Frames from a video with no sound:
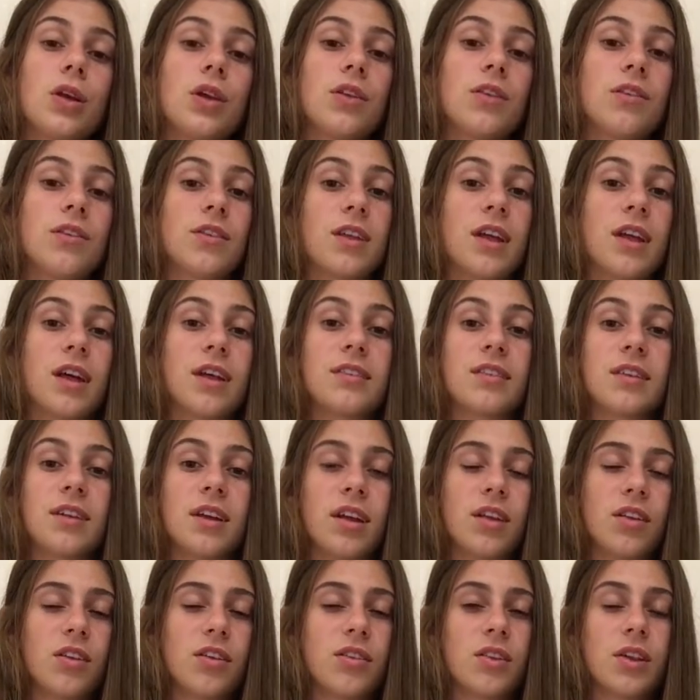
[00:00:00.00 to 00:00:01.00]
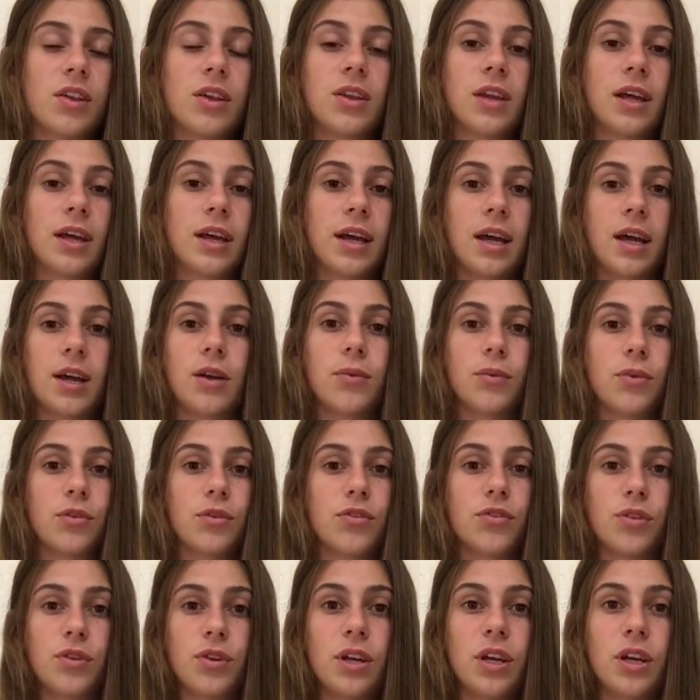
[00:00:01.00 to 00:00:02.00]
So that's another thing that kind of was
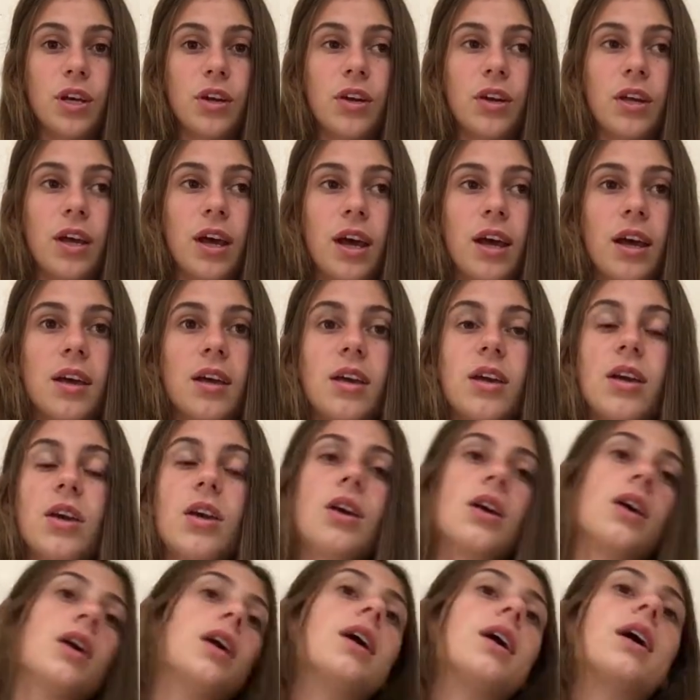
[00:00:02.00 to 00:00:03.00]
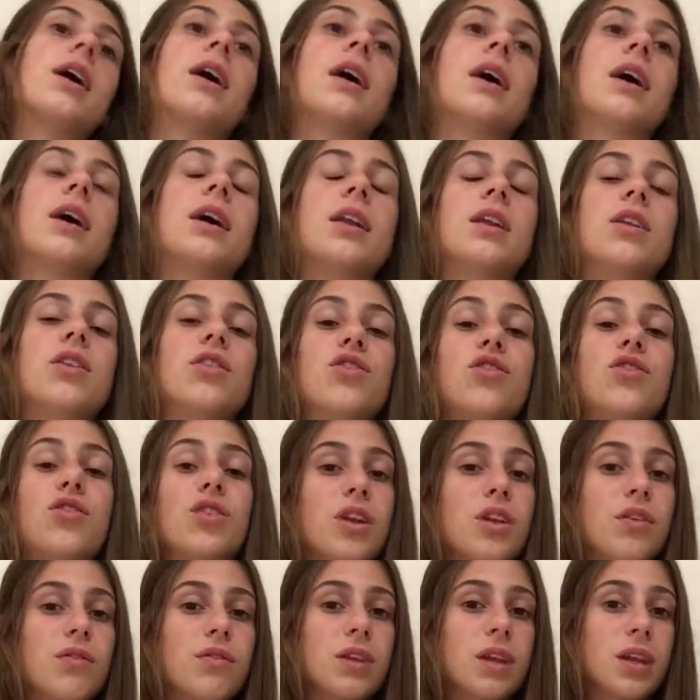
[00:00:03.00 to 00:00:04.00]
ruining her day. And she
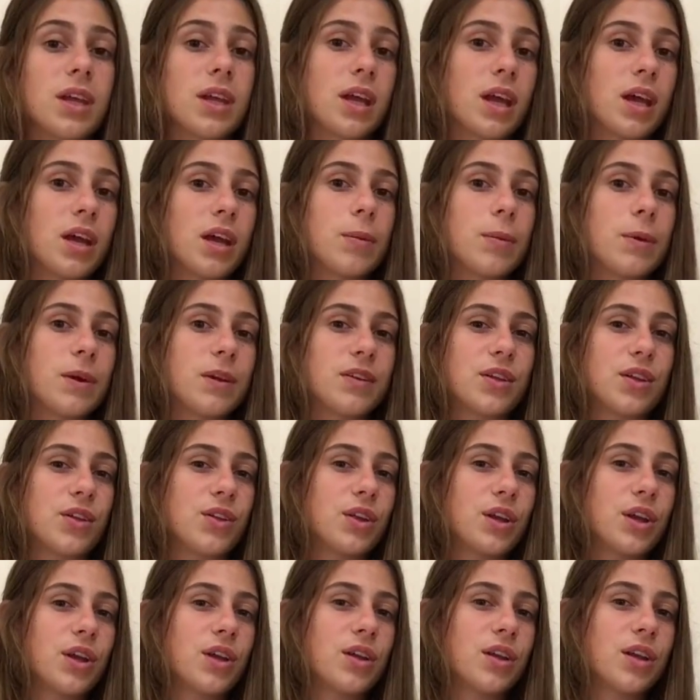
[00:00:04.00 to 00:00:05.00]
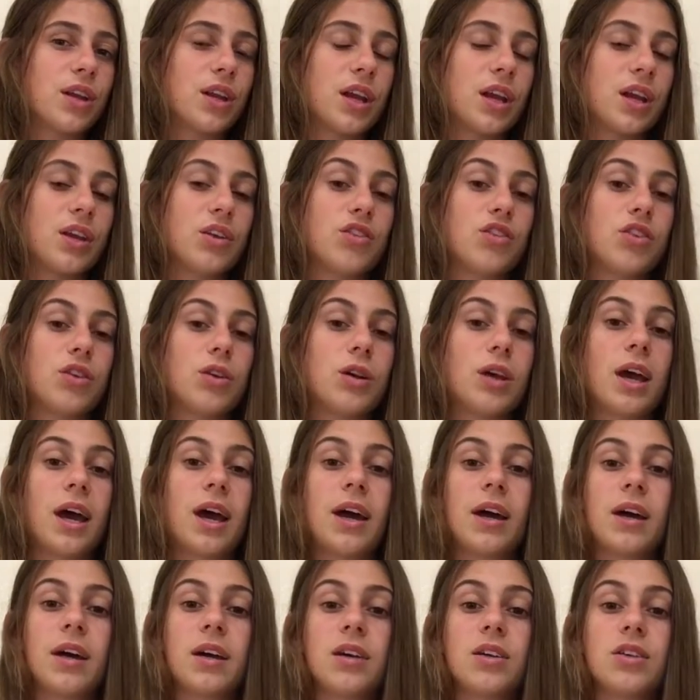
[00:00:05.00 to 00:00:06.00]
didn't really care because at the end of the day, she
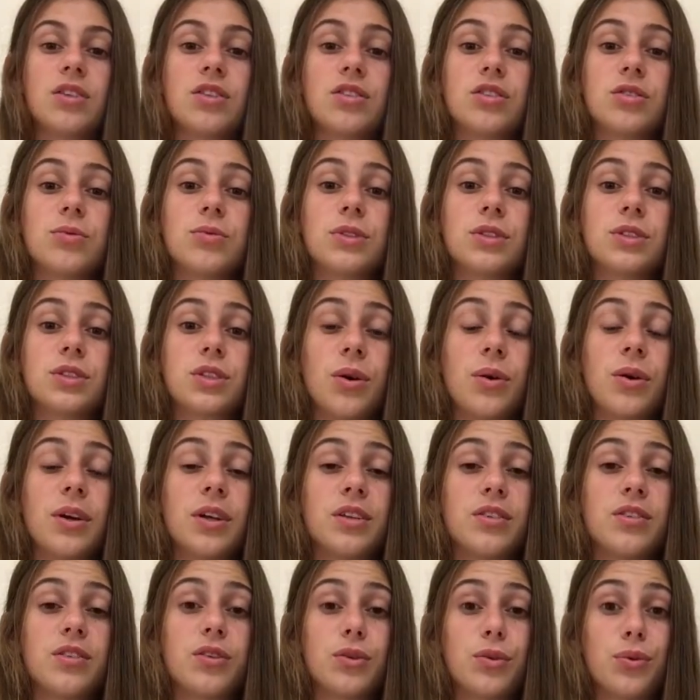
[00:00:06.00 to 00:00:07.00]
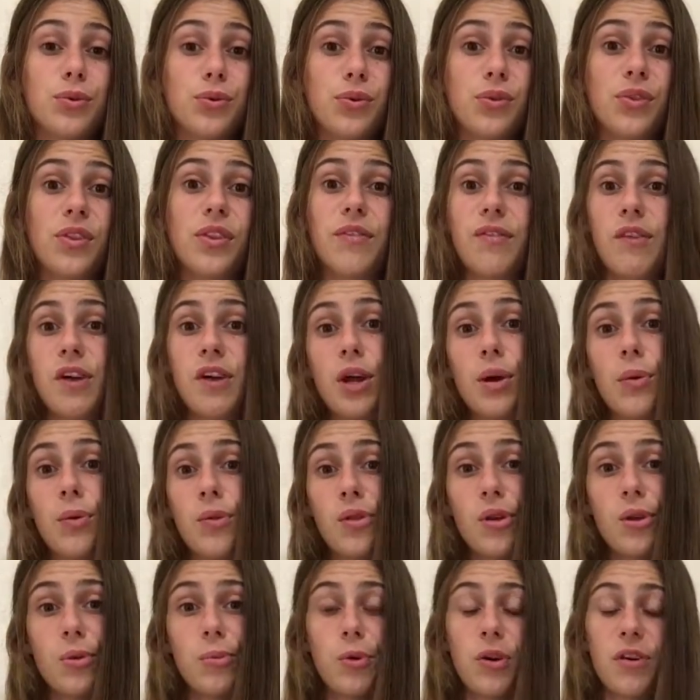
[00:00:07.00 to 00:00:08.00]
was going to the fair
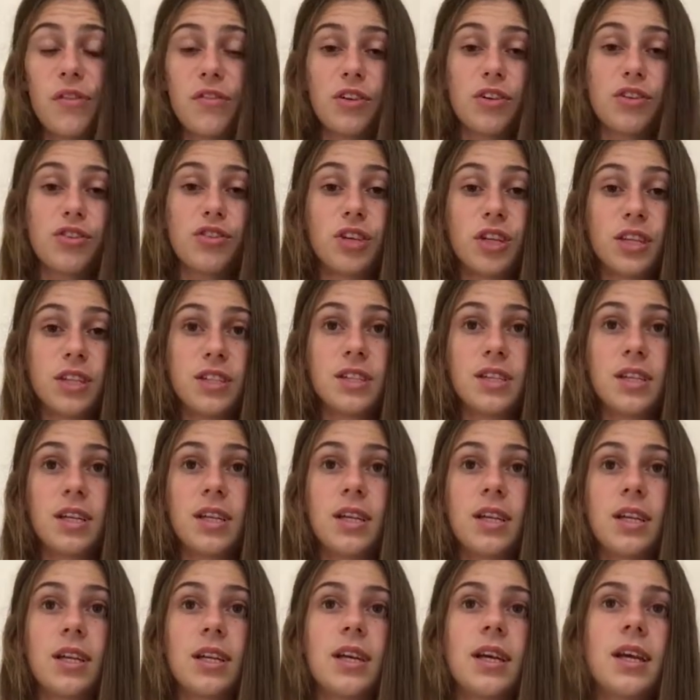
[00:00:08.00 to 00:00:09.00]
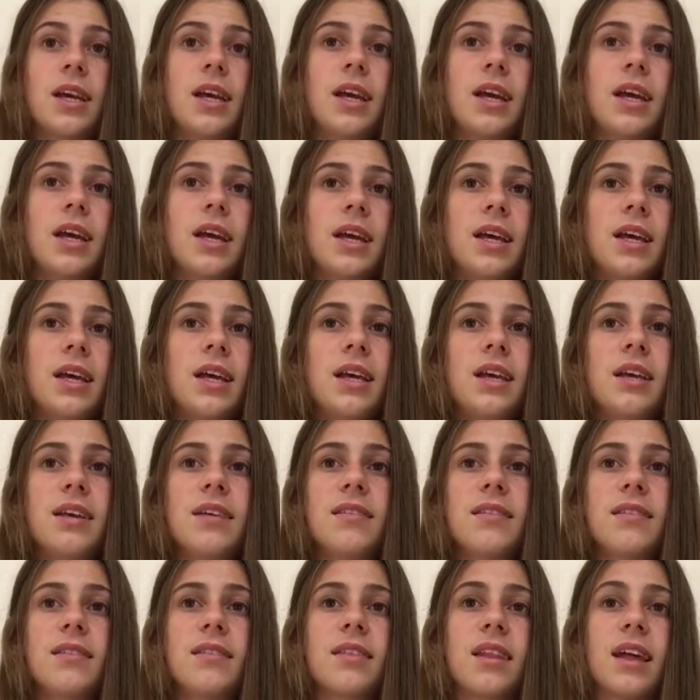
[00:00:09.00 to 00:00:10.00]
with her boyfriend Tristan.
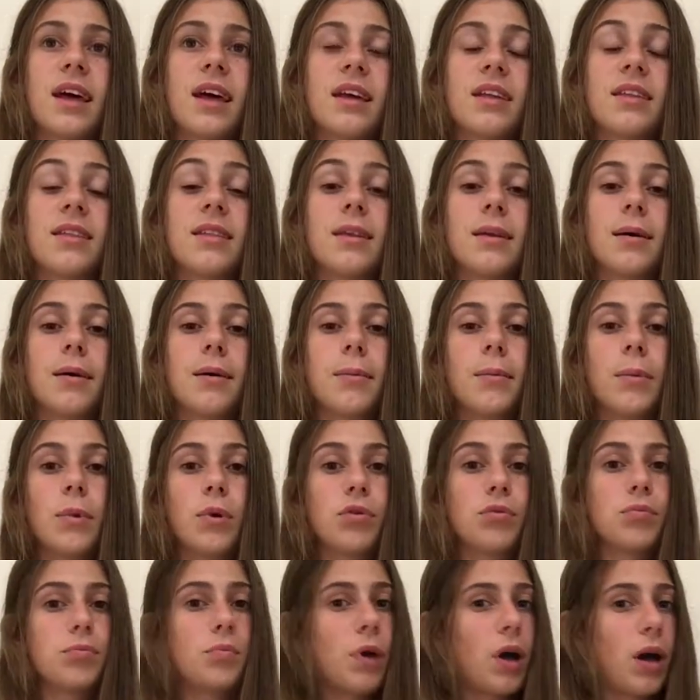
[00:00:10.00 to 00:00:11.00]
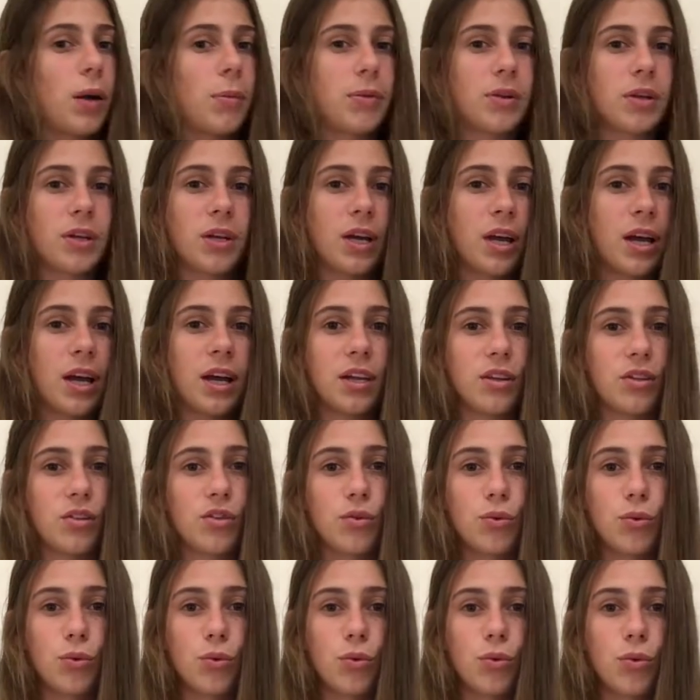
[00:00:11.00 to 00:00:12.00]
He's like the most popular guy in
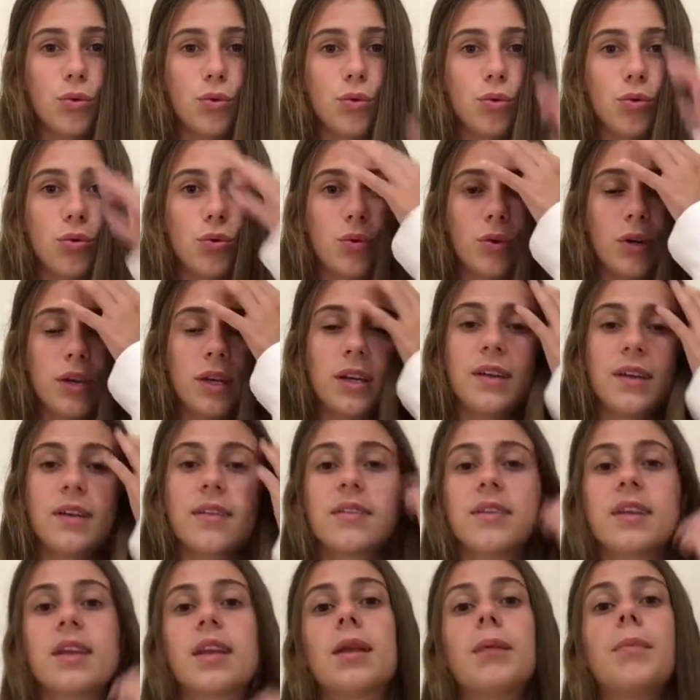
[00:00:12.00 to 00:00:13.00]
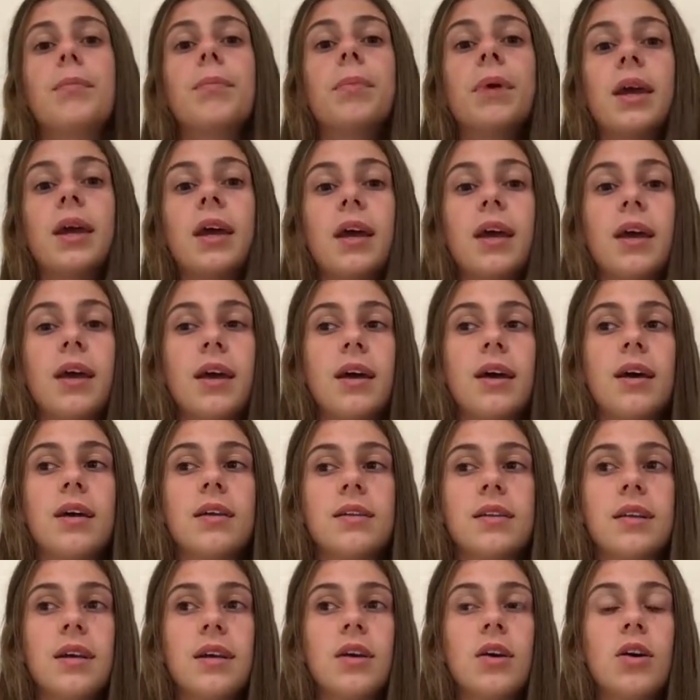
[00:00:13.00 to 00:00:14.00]
school. He's in a
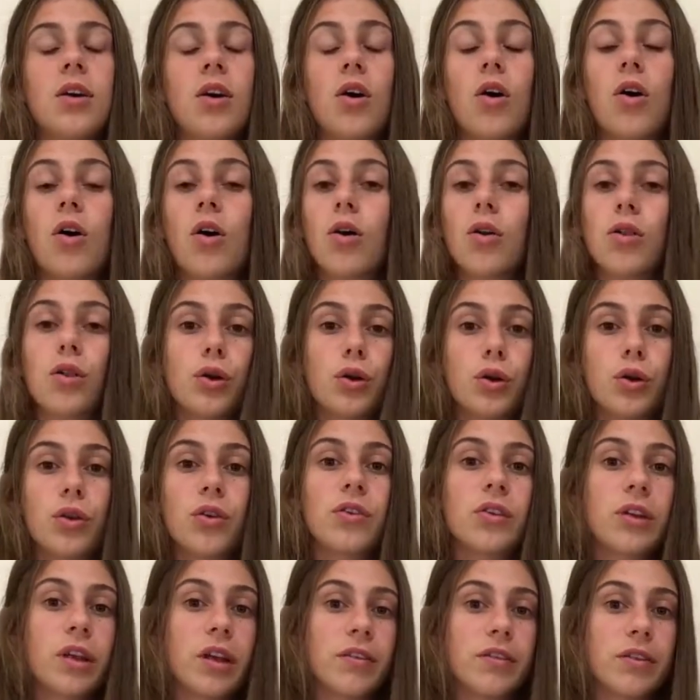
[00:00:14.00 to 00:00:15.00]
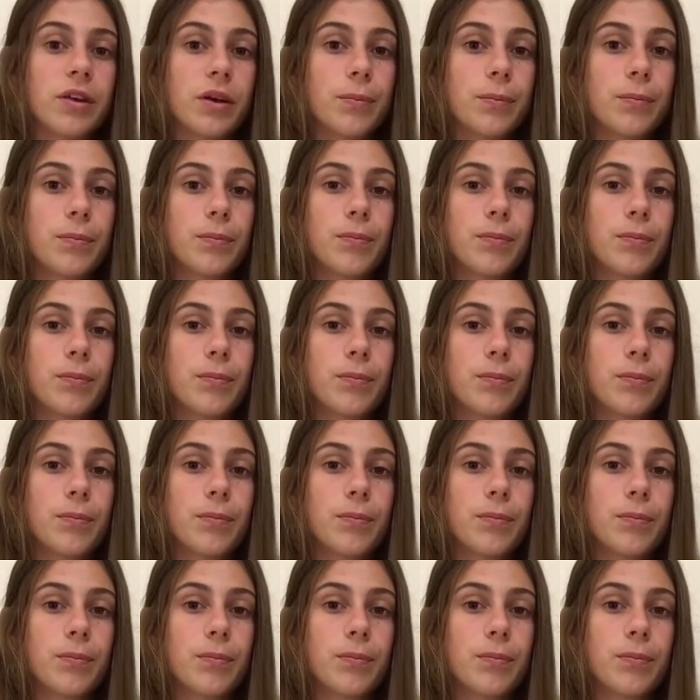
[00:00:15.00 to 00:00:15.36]
band. All the girls love him.